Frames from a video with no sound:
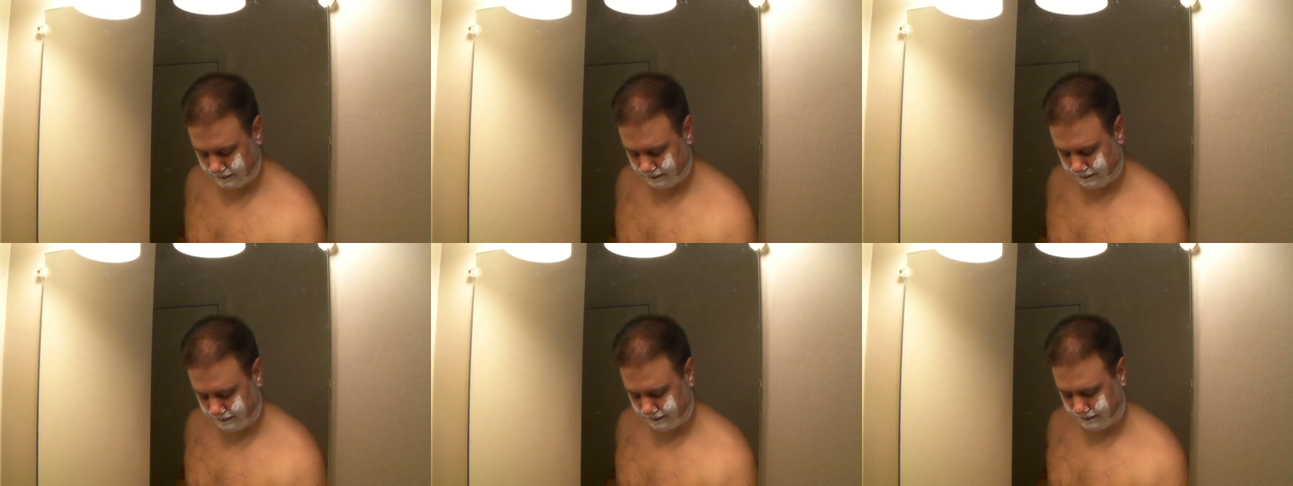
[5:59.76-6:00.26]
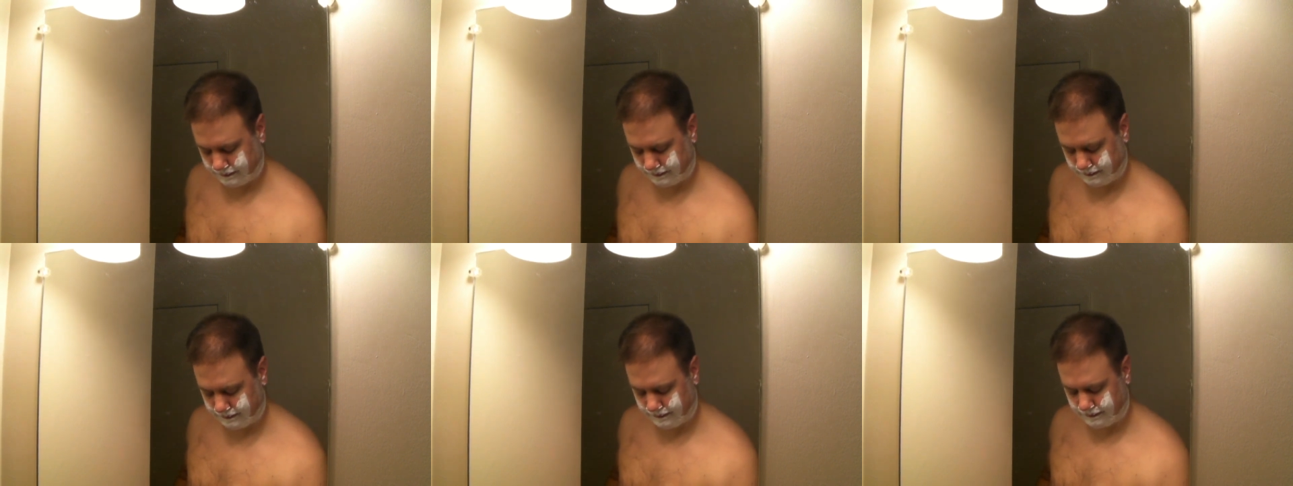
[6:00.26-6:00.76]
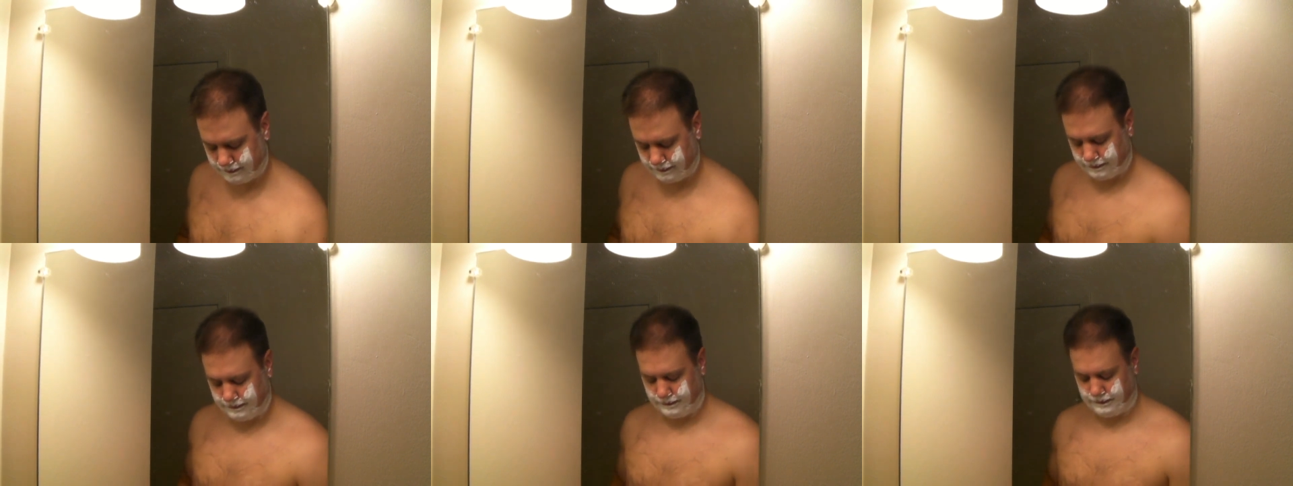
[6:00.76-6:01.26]

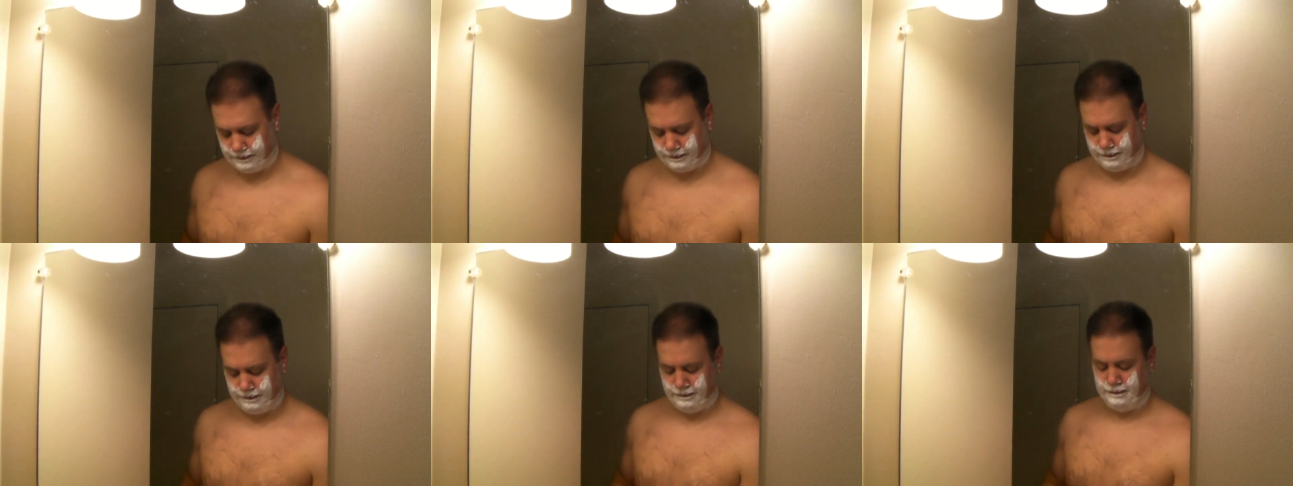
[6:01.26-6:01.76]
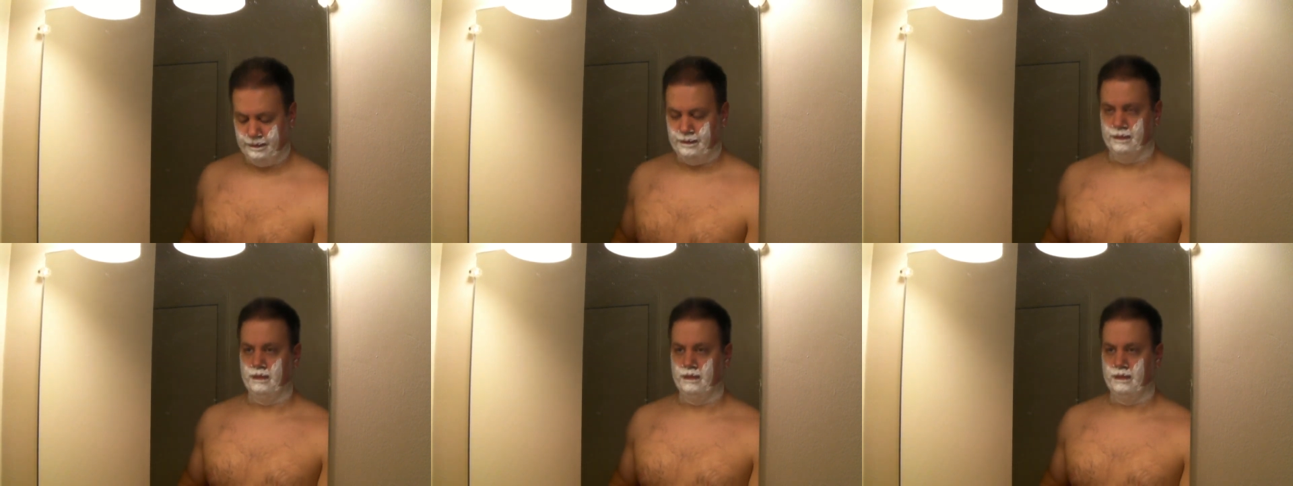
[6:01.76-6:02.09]
Nothing is said.